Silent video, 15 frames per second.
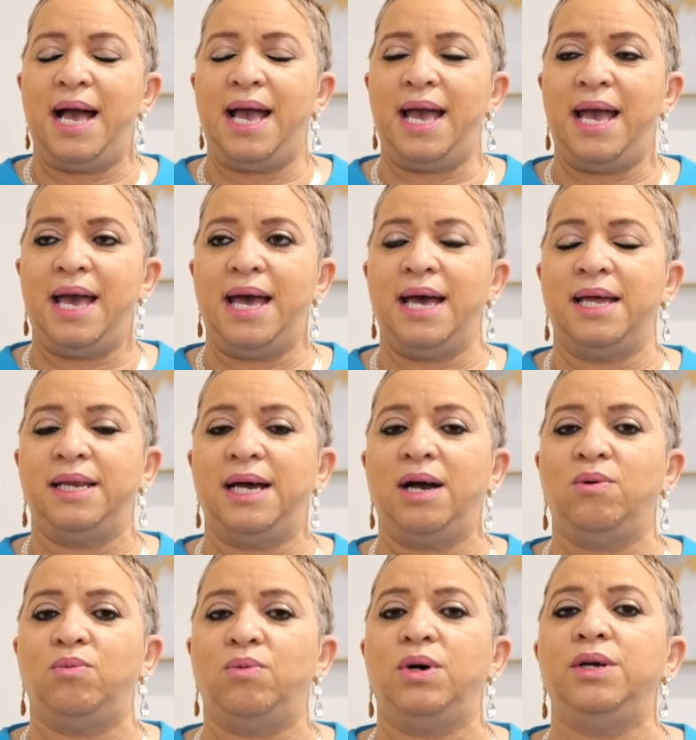and
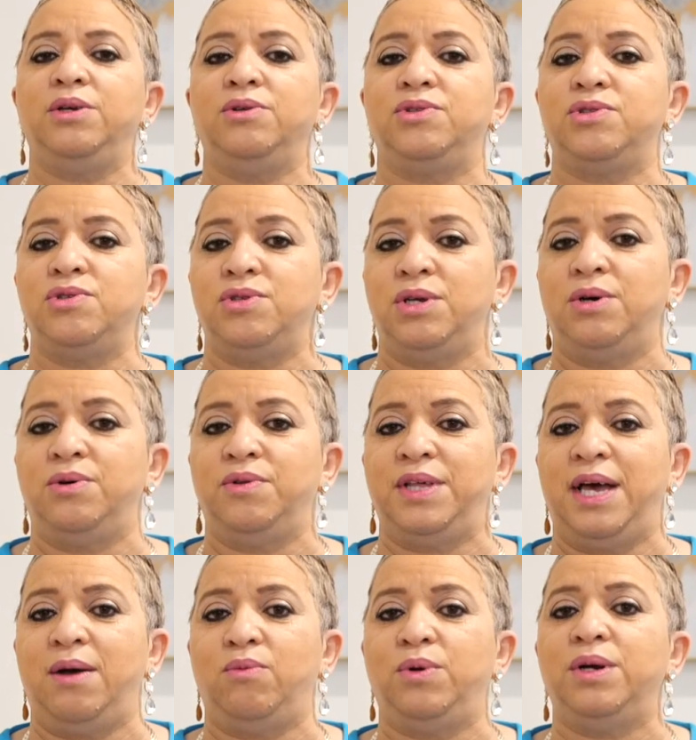I want you to know
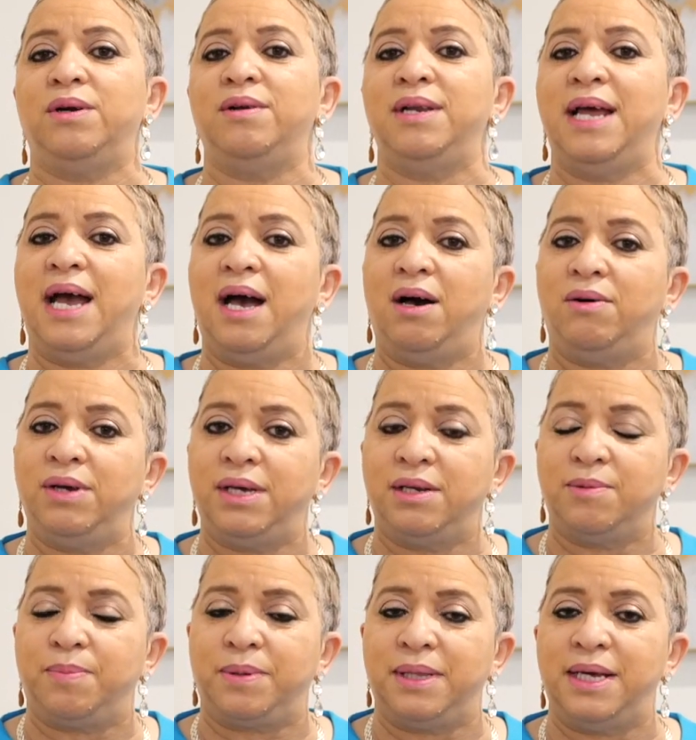that we are now in a
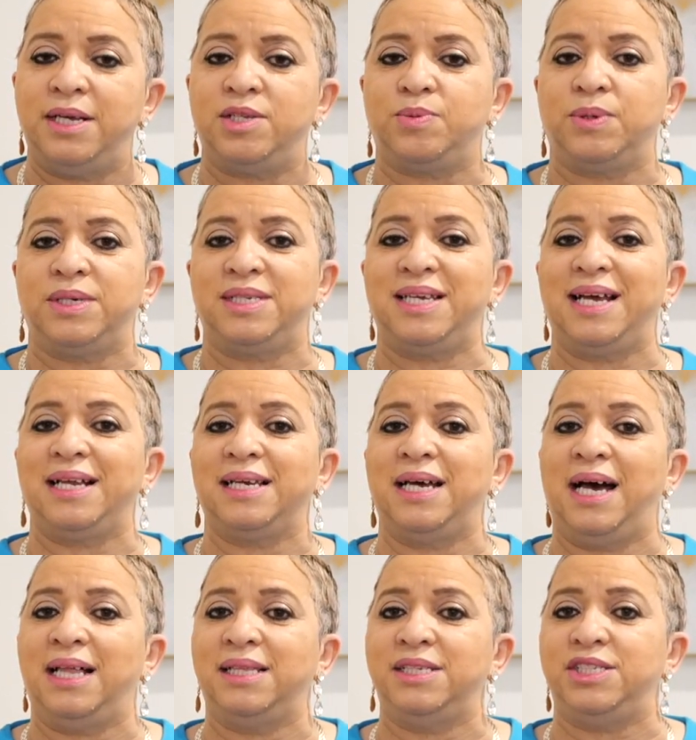place where
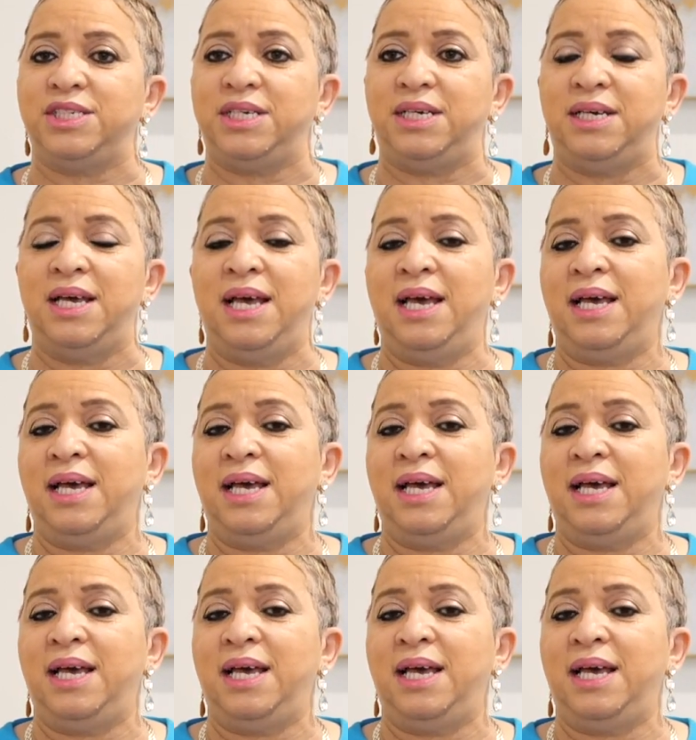technology